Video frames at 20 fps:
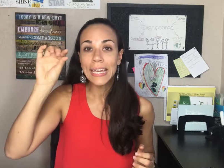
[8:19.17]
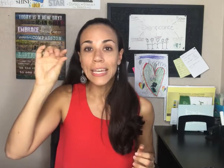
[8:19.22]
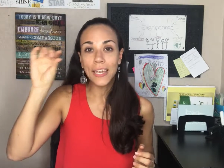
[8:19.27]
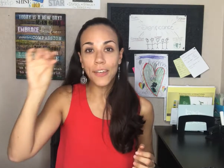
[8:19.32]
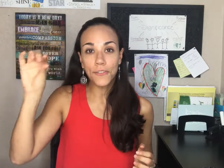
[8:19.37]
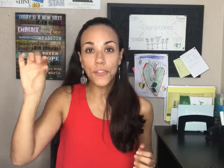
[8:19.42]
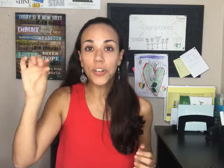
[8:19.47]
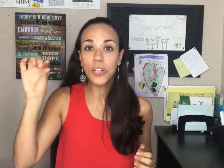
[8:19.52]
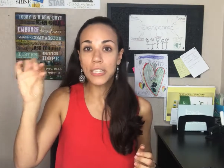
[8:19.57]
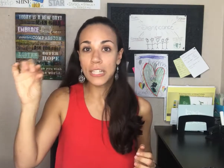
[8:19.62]

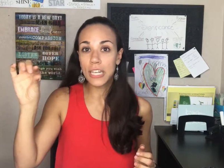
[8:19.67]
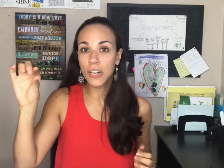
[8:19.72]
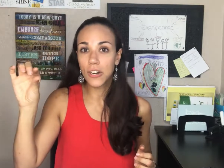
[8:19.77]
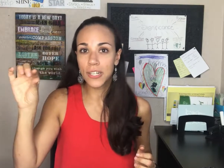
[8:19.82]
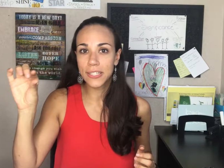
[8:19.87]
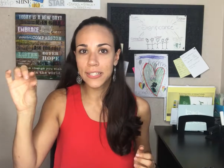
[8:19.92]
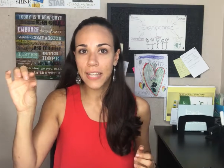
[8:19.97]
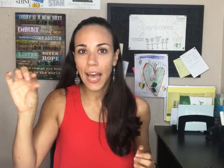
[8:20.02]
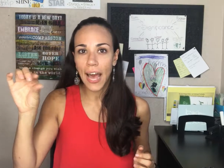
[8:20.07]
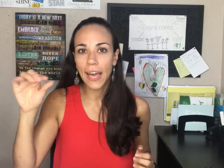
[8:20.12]
If you click
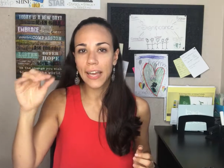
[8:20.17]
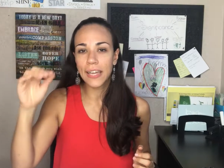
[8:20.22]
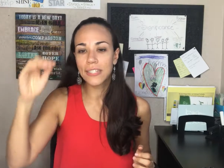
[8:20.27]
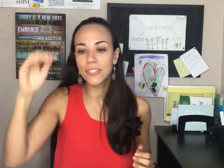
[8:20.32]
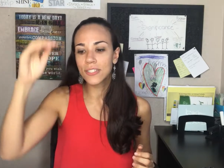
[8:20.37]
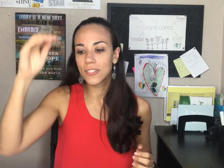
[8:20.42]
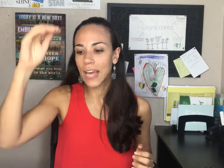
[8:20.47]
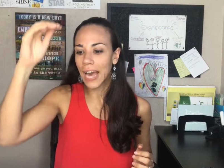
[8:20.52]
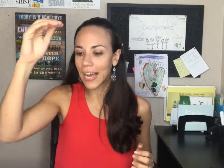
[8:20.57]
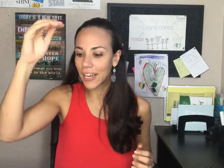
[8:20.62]
on that,
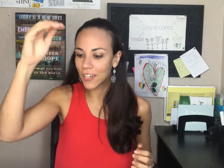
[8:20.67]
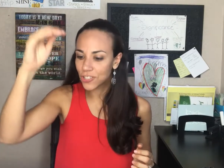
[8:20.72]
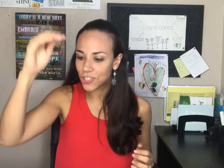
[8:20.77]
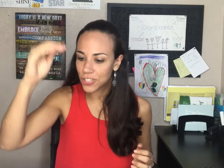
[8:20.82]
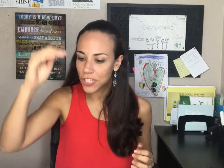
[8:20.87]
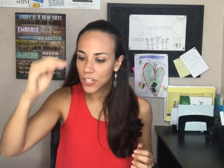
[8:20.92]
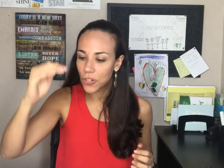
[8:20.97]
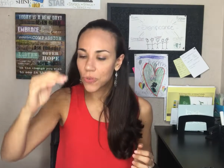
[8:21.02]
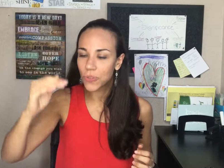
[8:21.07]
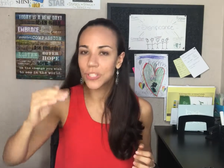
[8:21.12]
it's
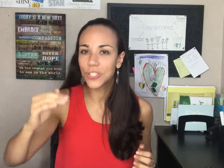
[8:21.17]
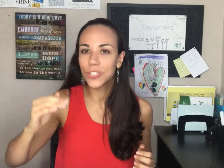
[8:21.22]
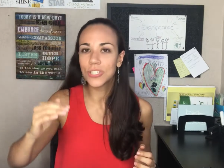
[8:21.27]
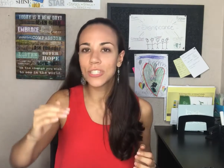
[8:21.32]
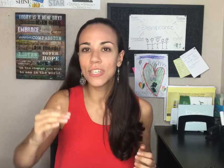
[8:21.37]
actually going to